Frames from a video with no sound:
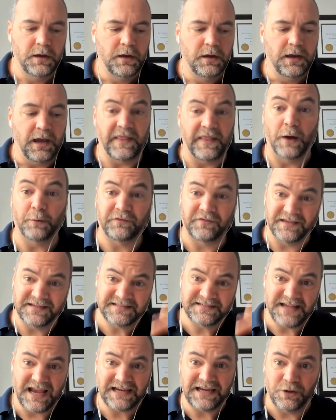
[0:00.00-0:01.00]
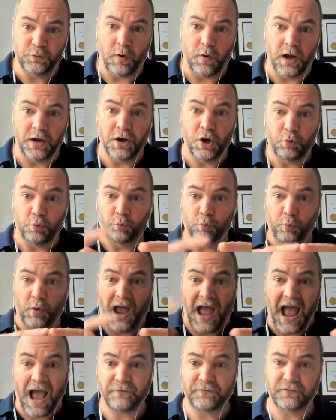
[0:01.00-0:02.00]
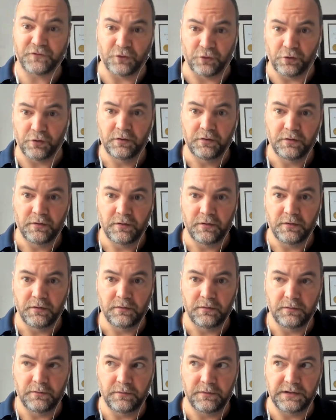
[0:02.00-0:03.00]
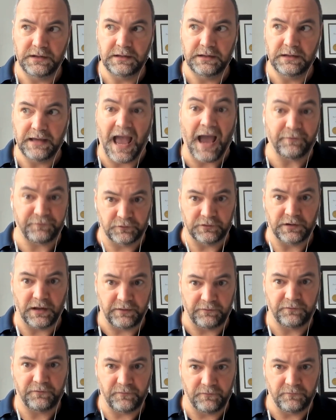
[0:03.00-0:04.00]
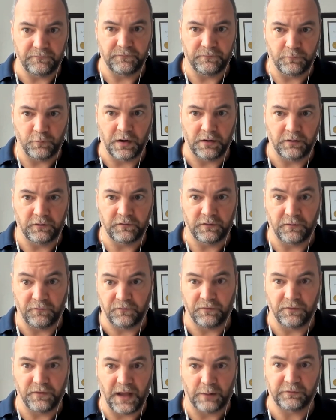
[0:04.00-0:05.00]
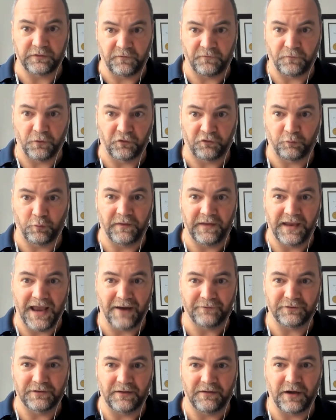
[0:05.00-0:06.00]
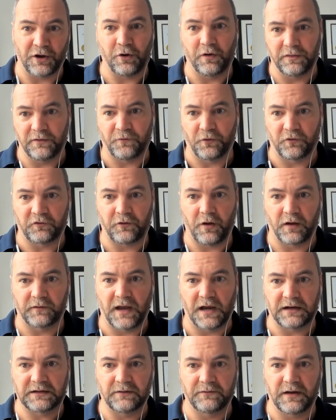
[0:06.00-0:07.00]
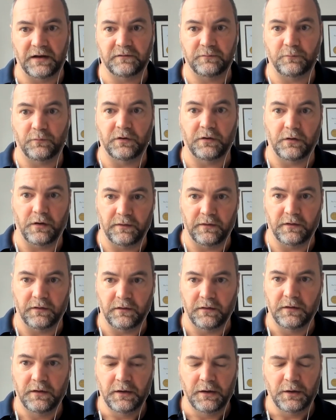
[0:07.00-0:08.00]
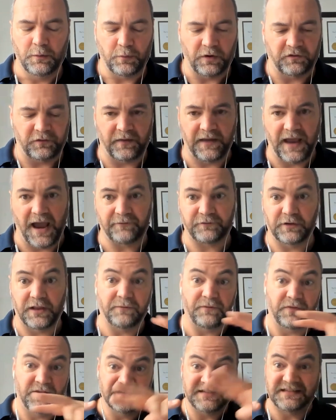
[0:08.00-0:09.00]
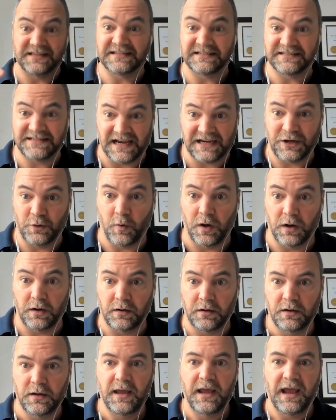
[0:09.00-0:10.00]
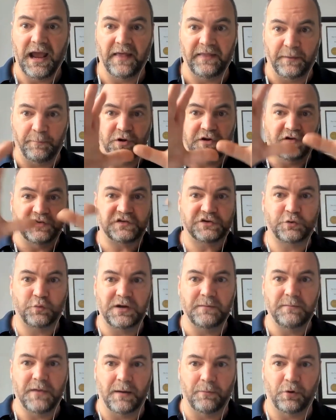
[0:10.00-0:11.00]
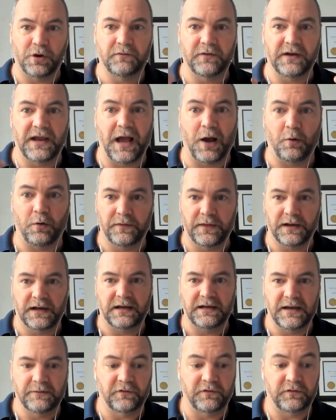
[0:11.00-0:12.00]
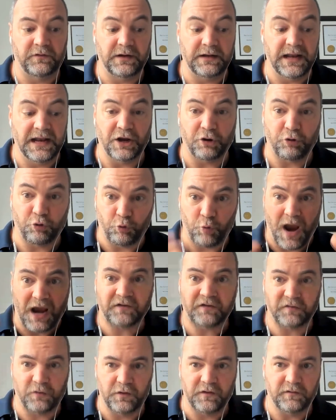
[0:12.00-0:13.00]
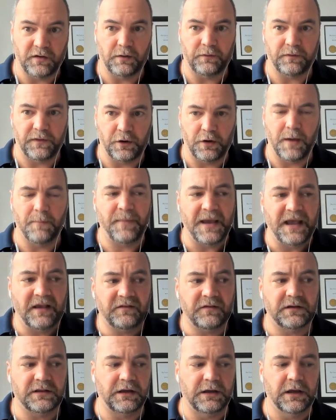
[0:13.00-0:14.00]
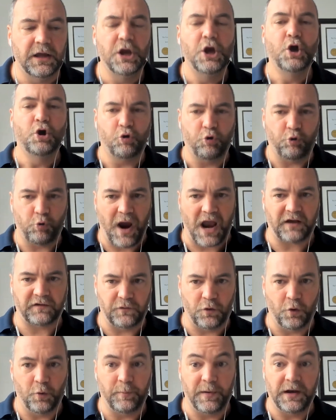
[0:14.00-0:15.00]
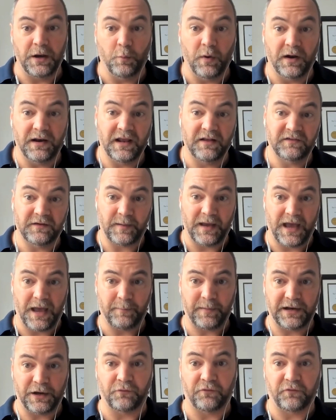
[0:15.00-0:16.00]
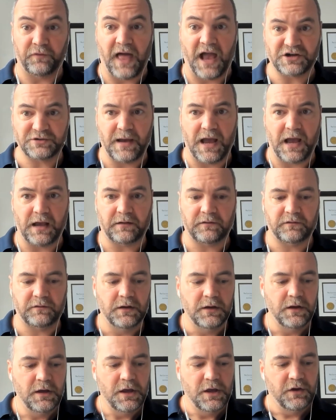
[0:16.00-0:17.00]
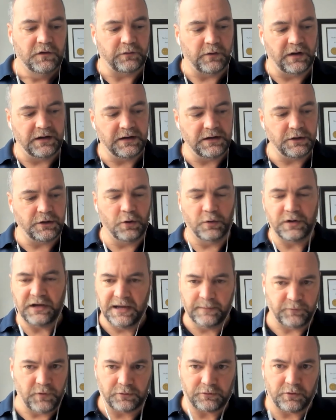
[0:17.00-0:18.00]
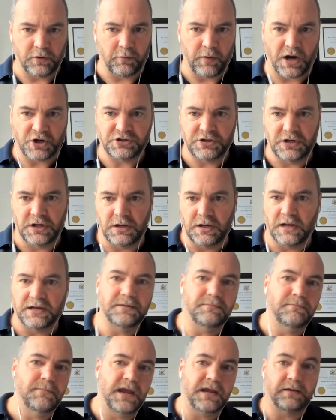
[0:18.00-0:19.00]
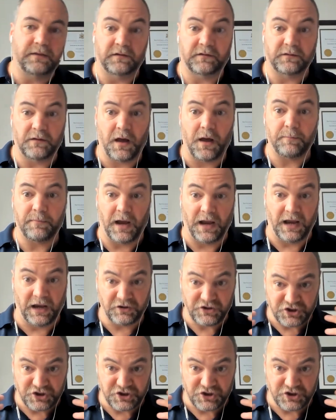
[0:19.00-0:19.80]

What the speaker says: And that was the second one after the Afterlife one. So that was the first one, the Afterlife. I call it the first contact event where I saw the Afterlife. This is the second one. And they put a screen memory of an owl that I'd never seen. And it cracks the entire thing. It basically cracks it open. And what ends up happening are flashbacks. So I didn't go to hypnotic regression. I didn't make this up. I actually